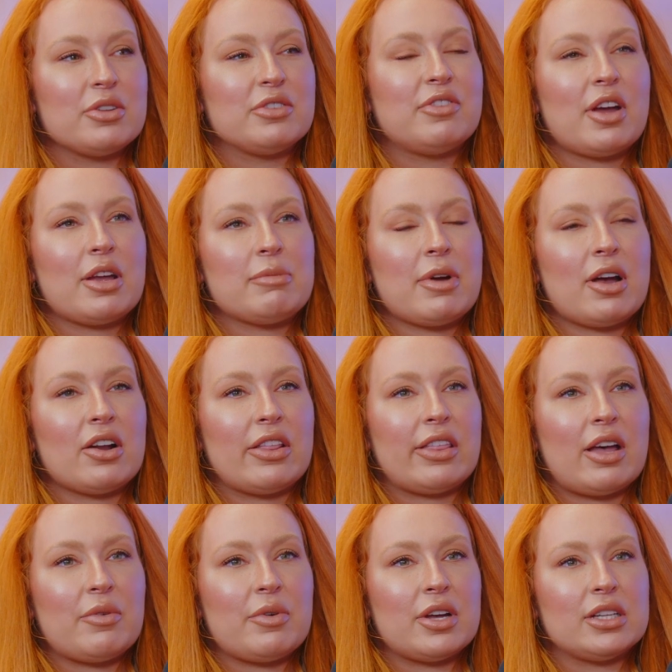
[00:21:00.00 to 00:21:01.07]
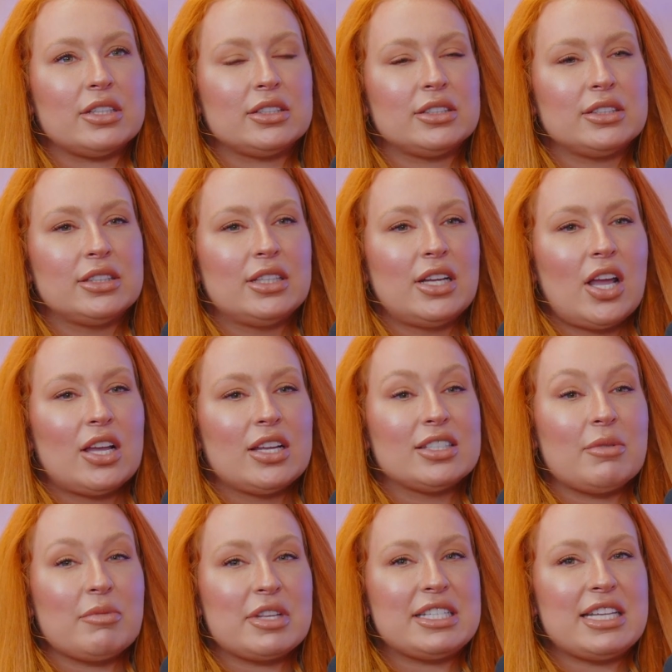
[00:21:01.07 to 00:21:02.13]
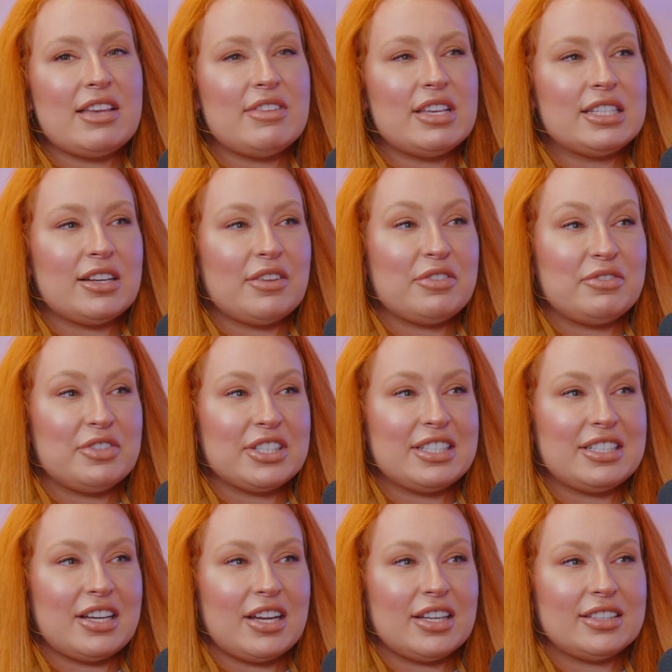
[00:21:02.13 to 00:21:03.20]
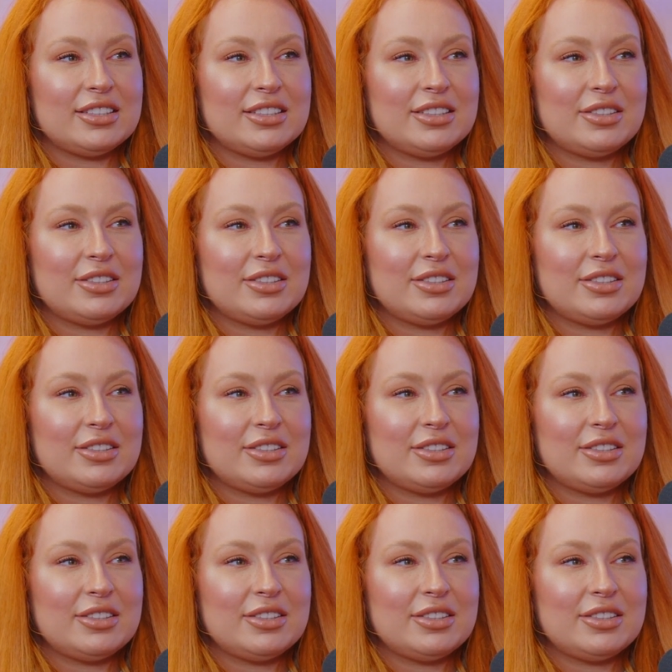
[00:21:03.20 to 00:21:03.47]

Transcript: was very proud of that one. Some of the TV stuff you've just done.